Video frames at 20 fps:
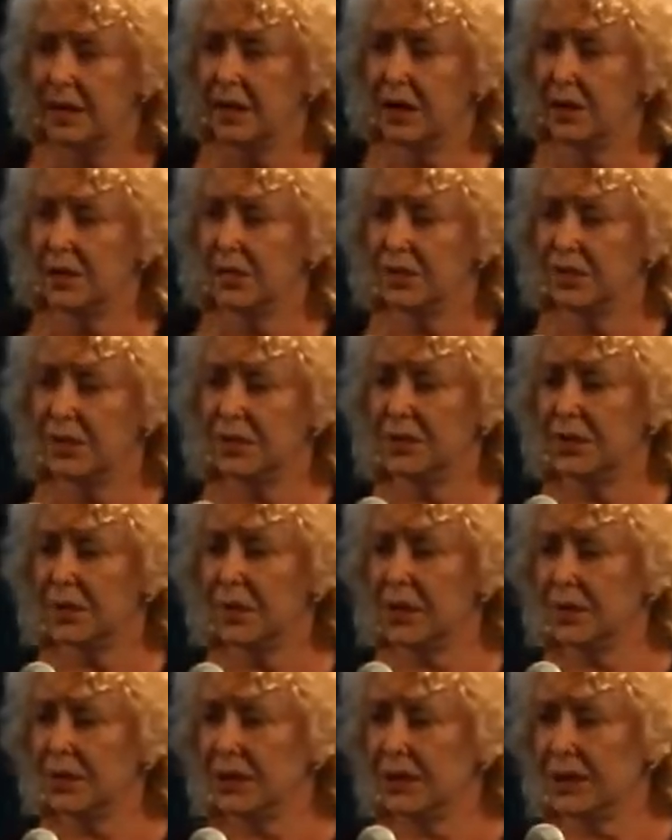lot of
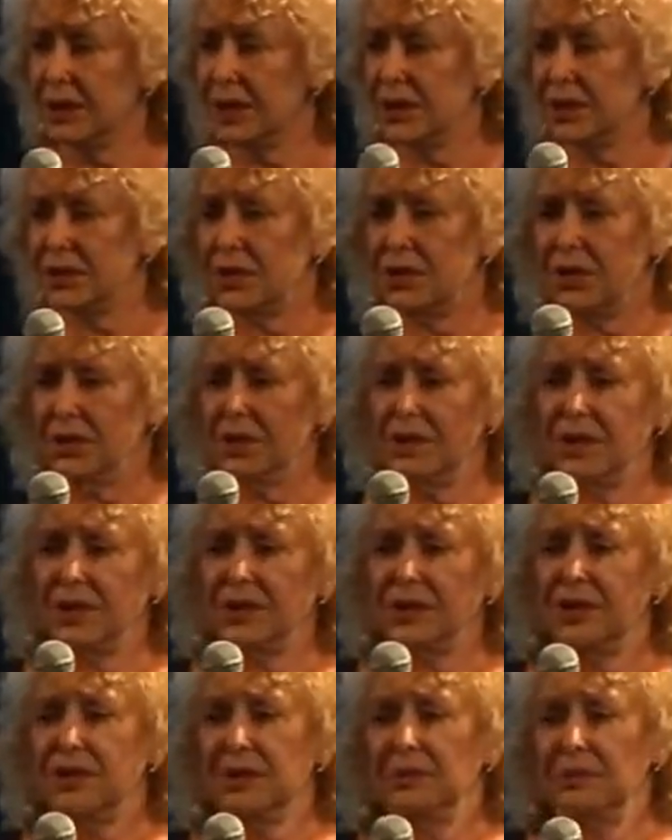difficulty in its
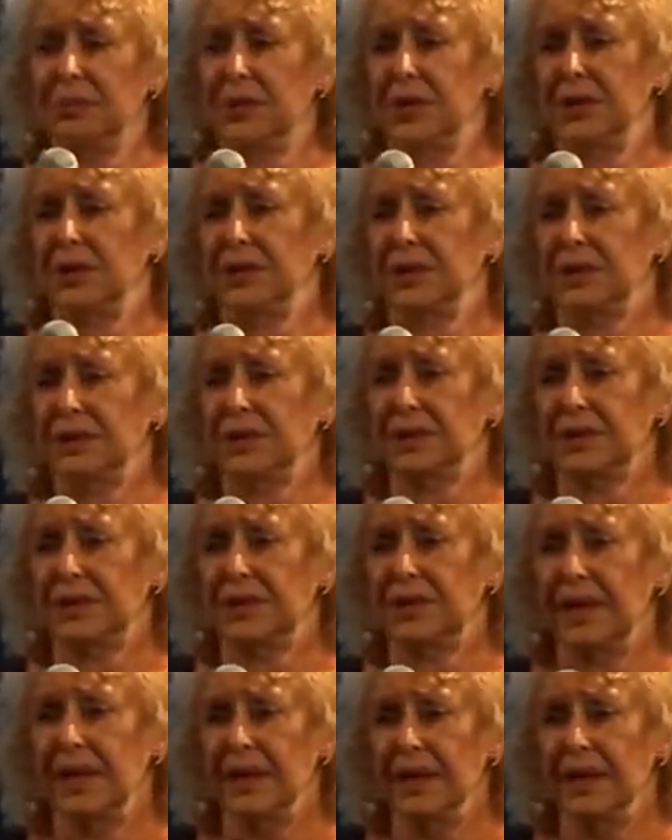origin because